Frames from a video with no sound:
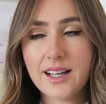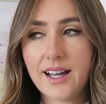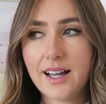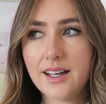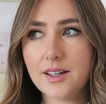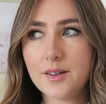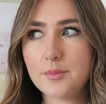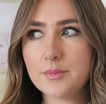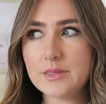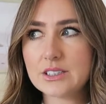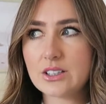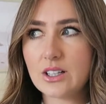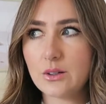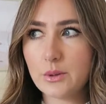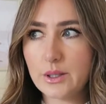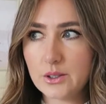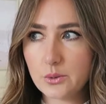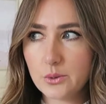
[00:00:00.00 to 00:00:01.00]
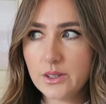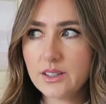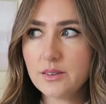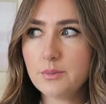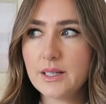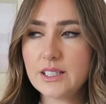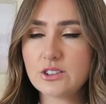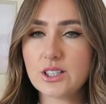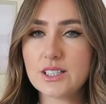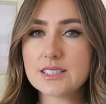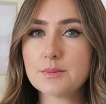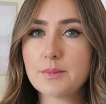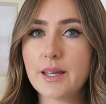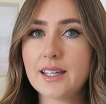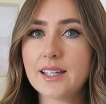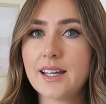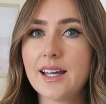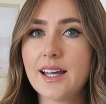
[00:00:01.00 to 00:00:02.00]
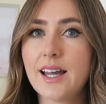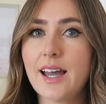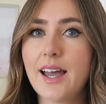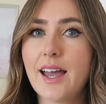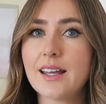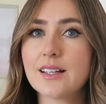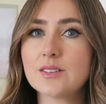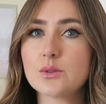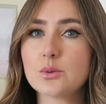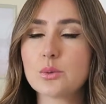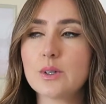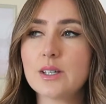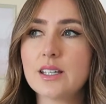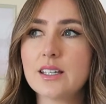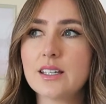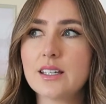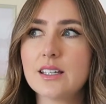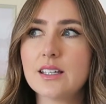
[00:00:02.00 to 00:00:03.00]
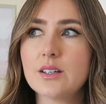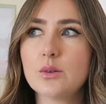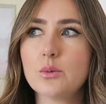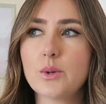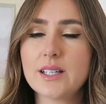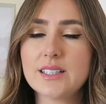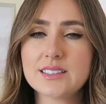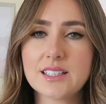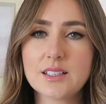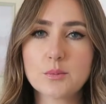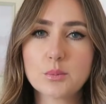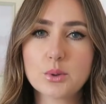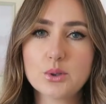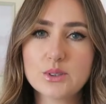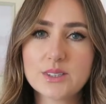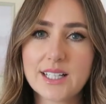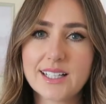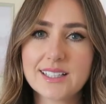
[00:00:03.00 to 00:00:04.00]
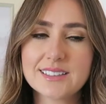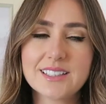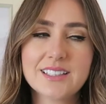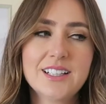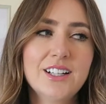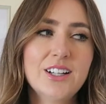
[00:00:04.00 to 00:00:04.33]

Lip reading: So I went with my dressmaker and we went and pulled out